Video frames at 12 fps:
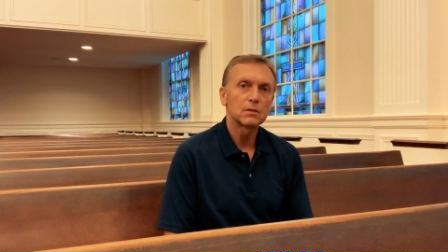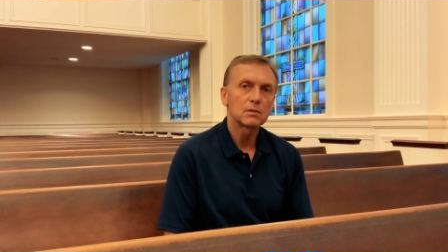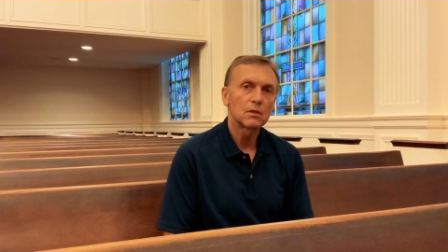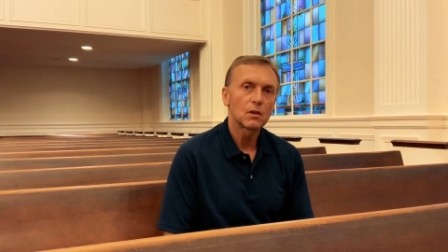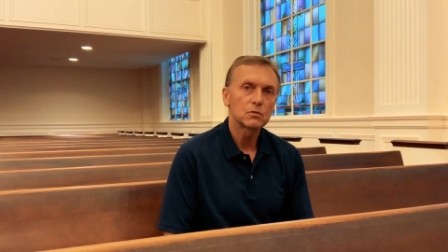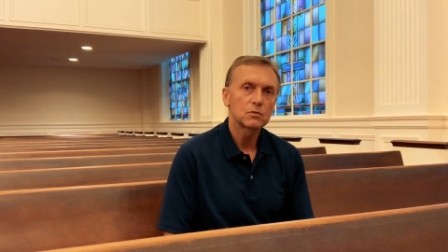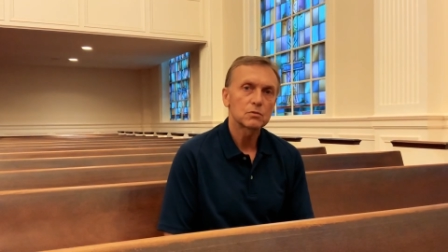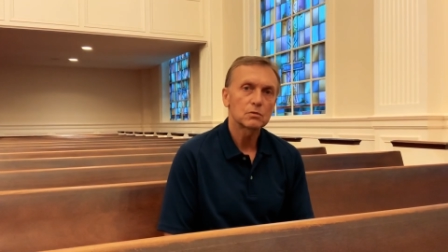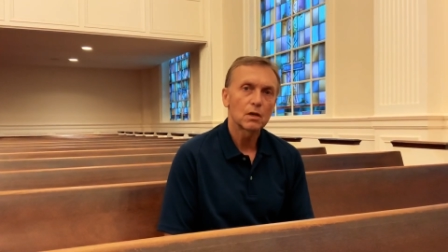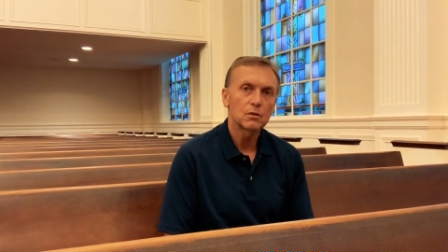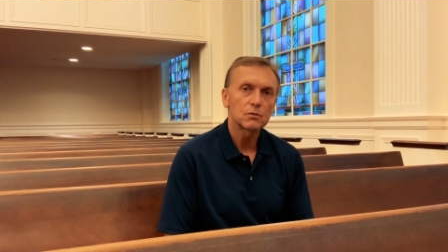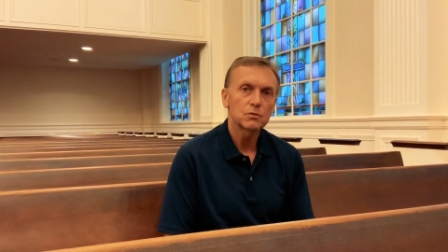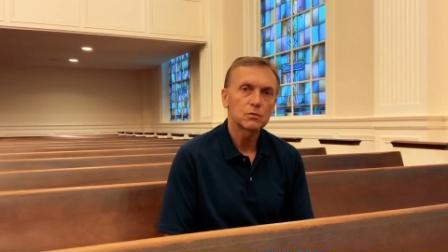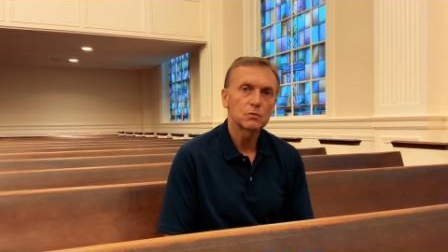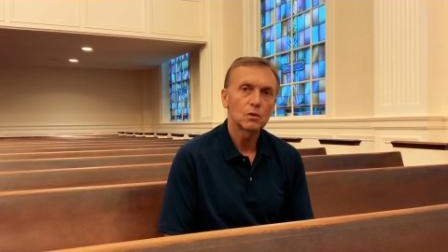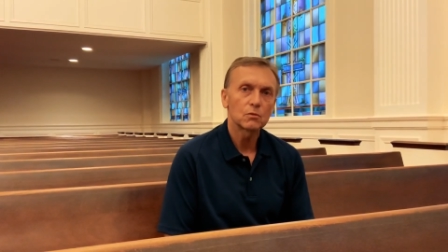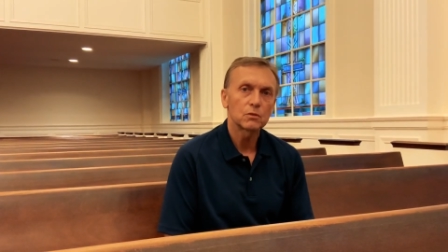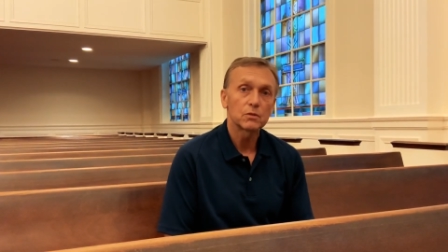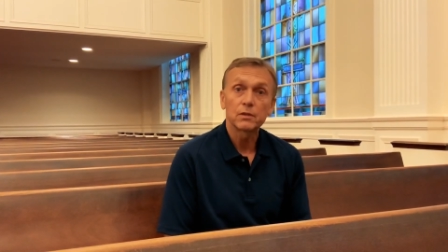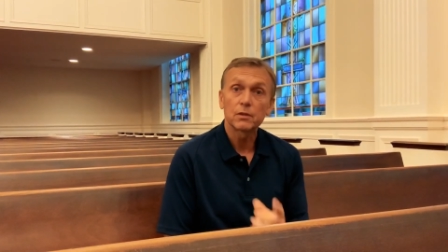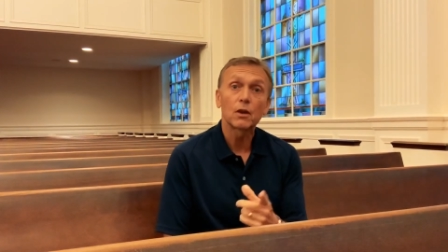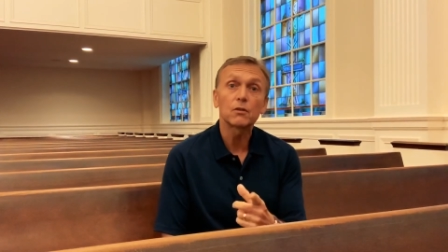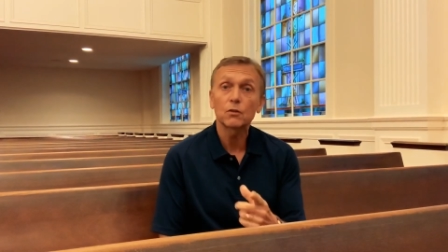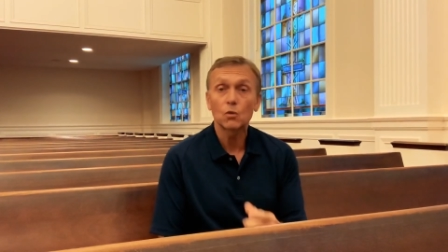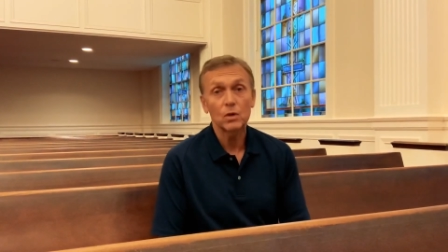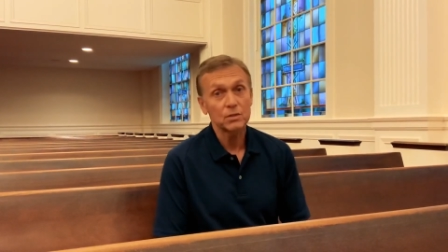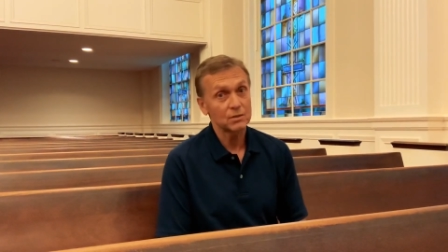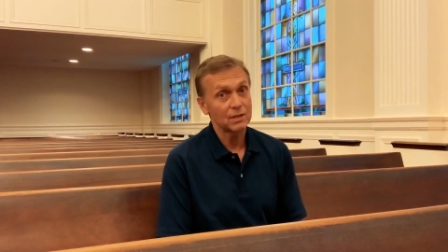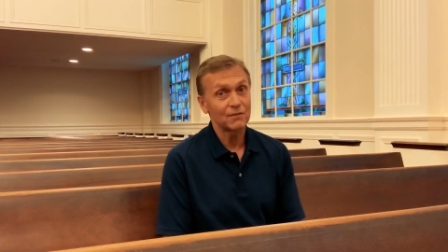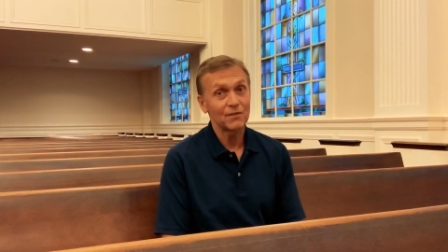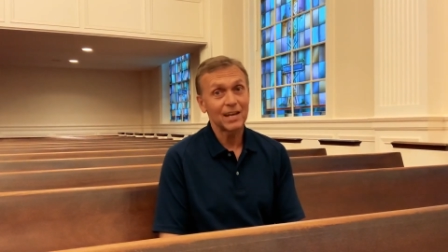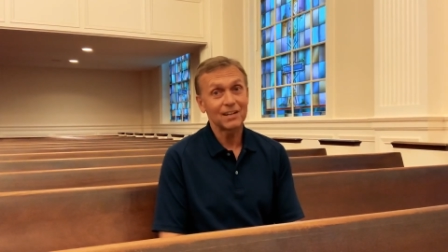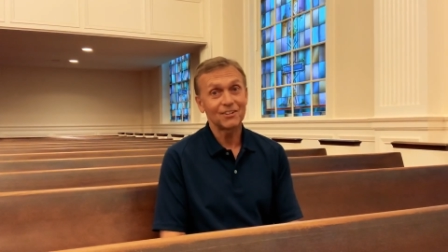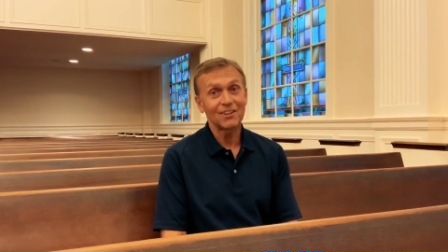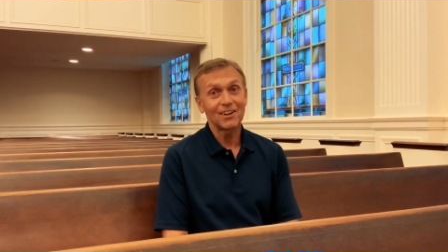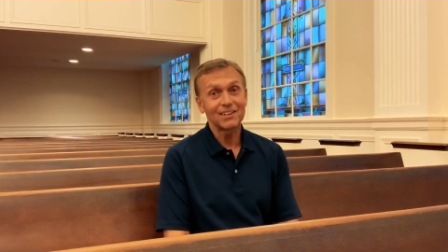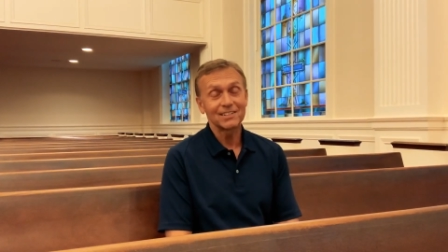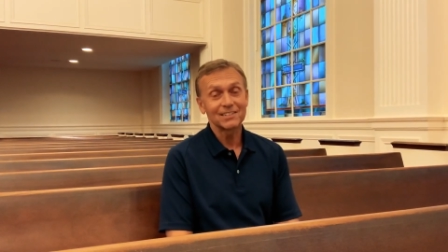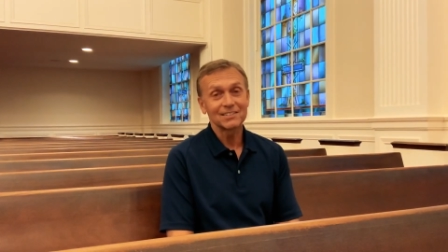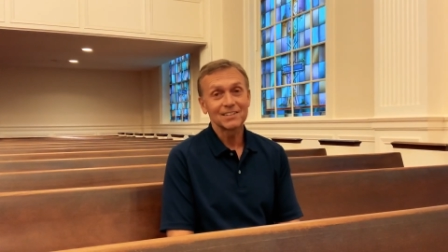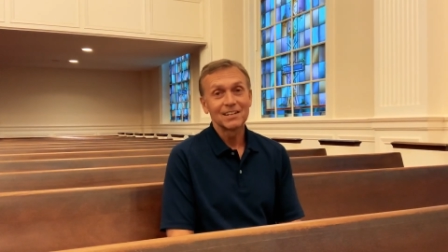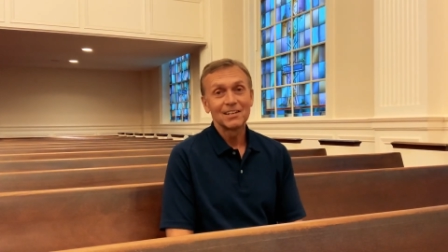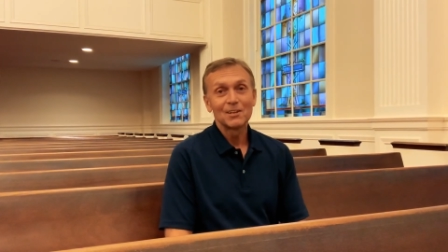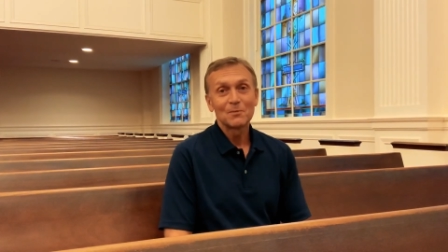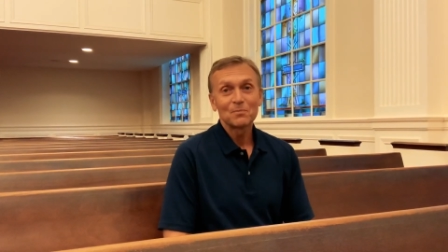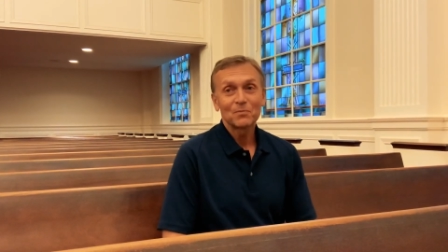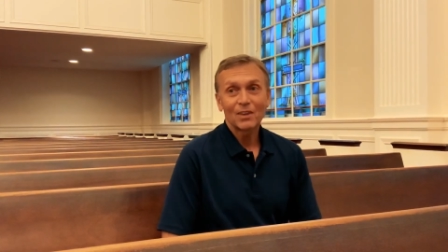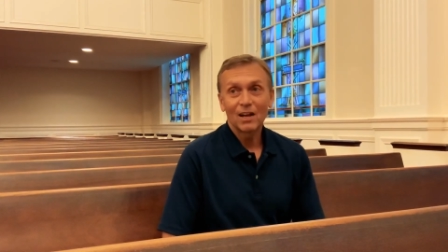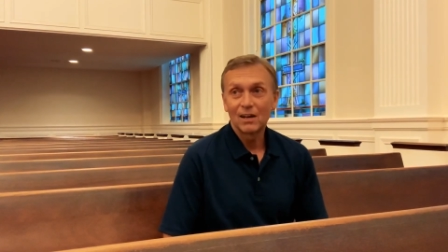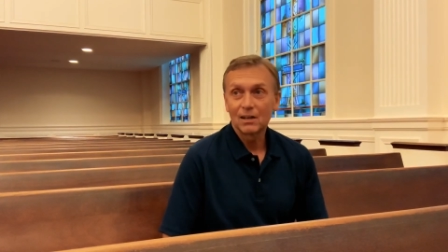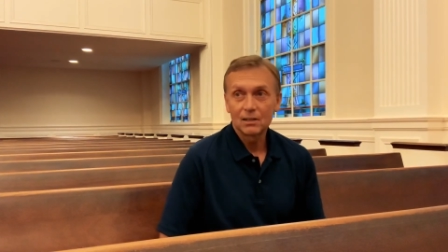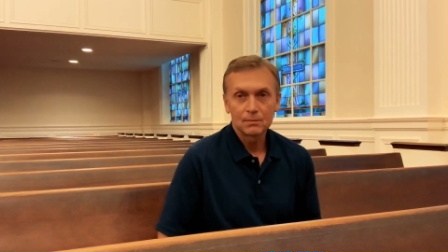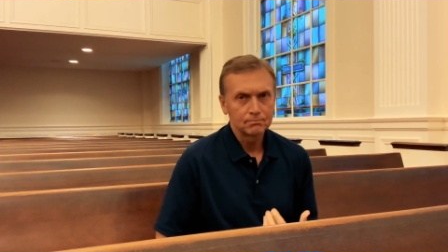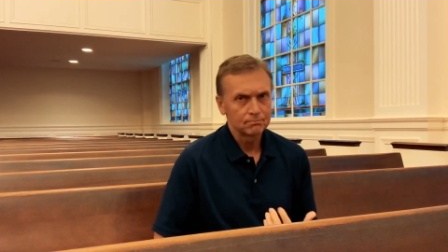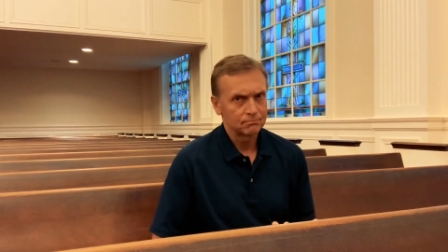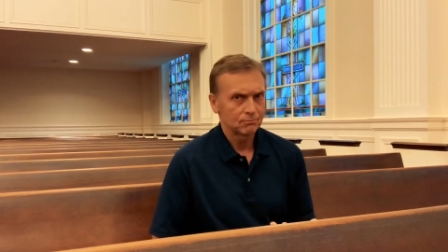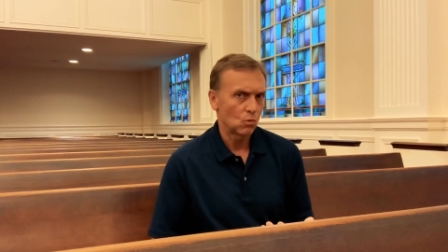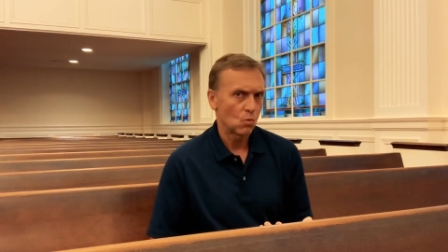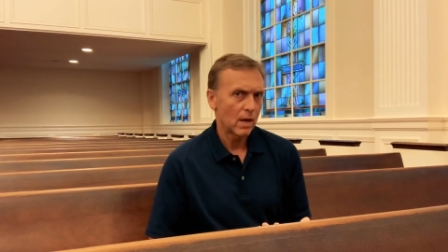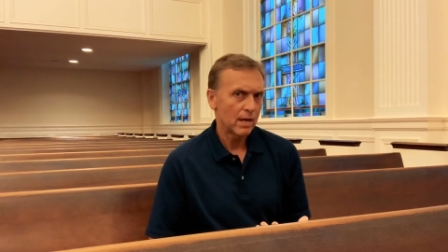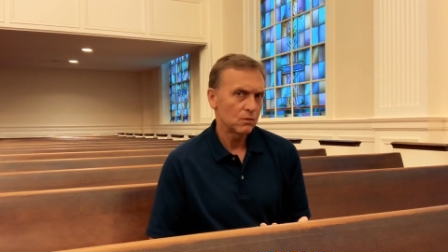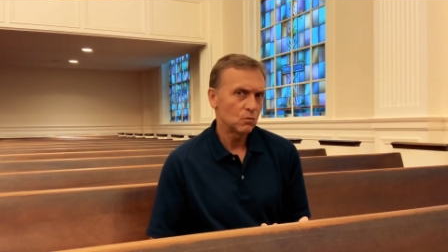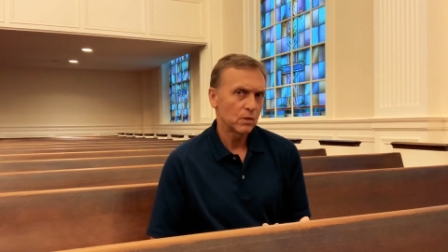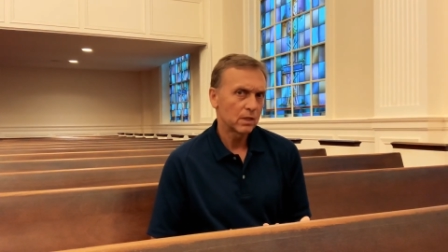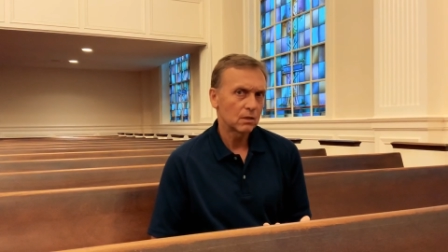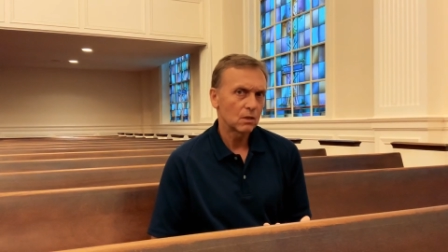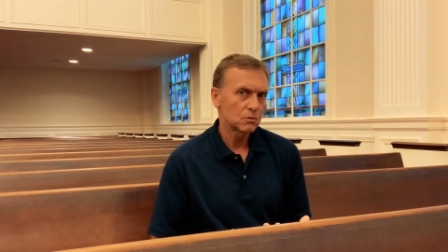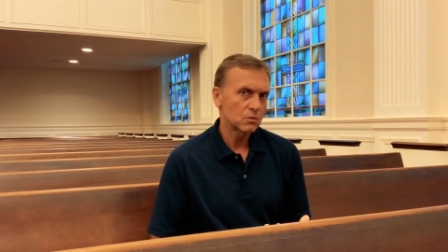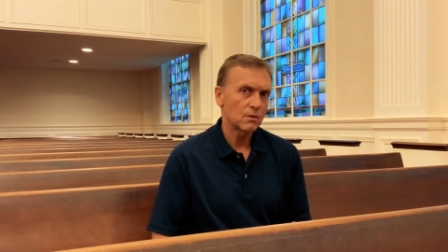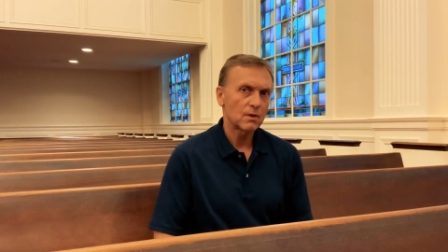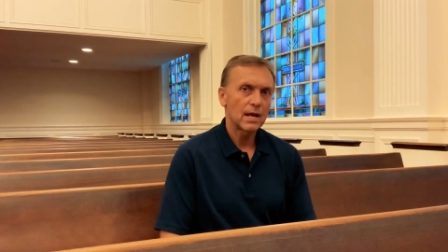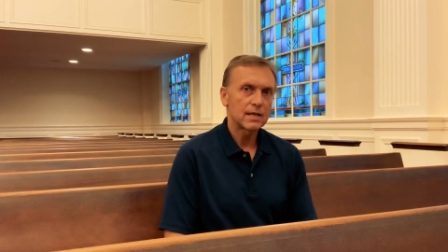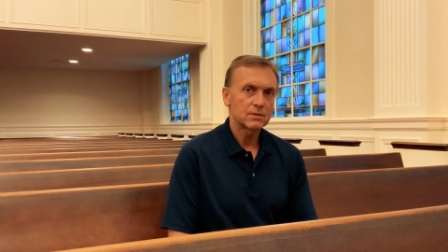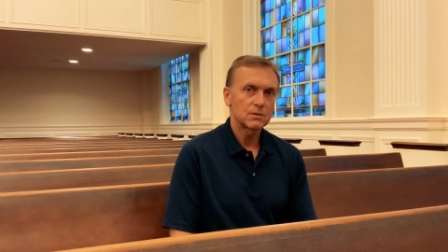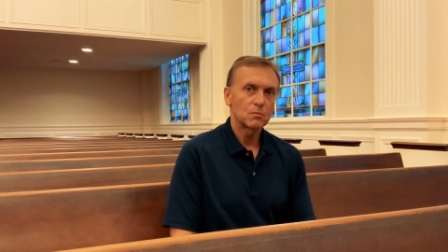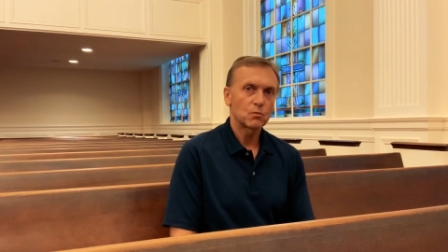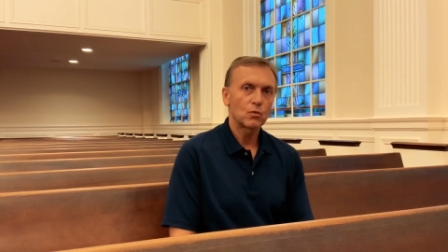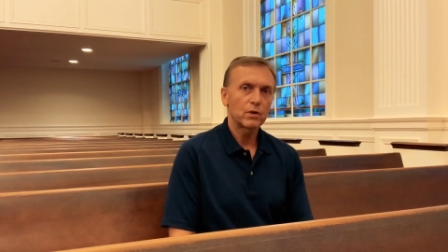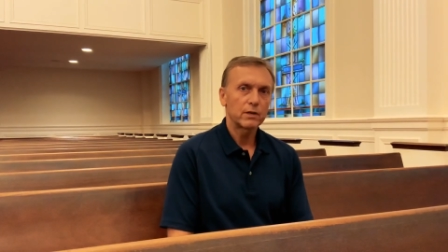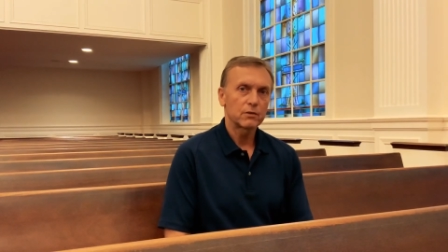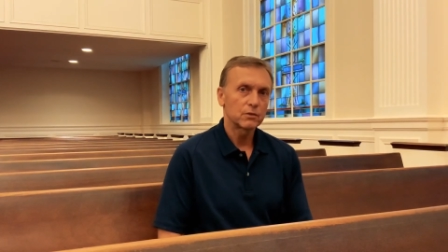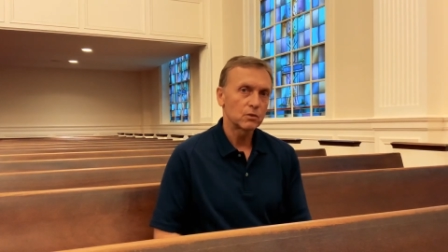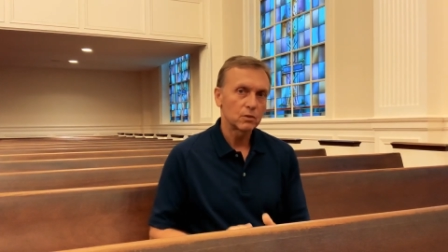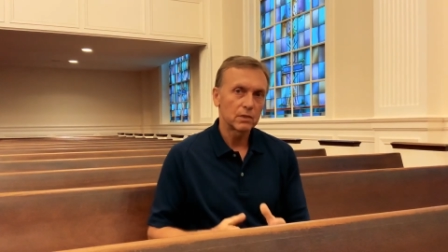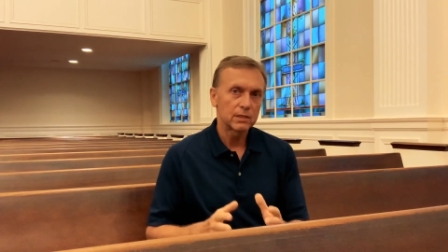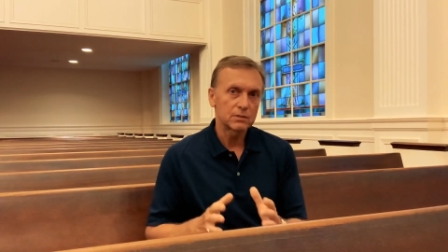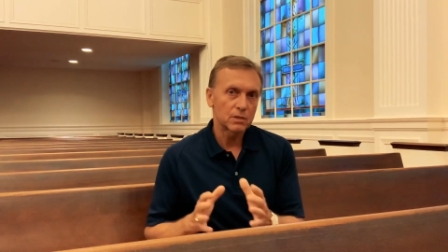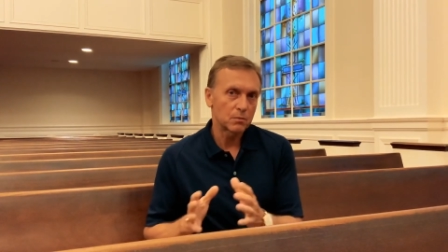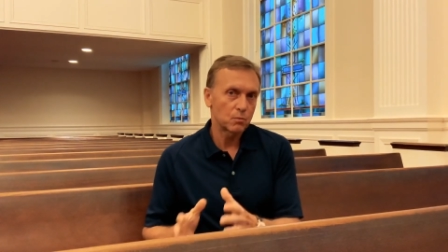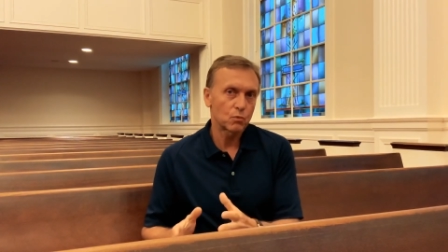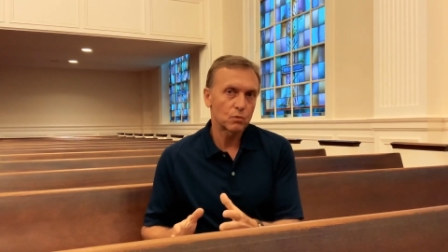those others who don't do that. The other question I've had a lot is, why do we close our eyes in prayer? Does it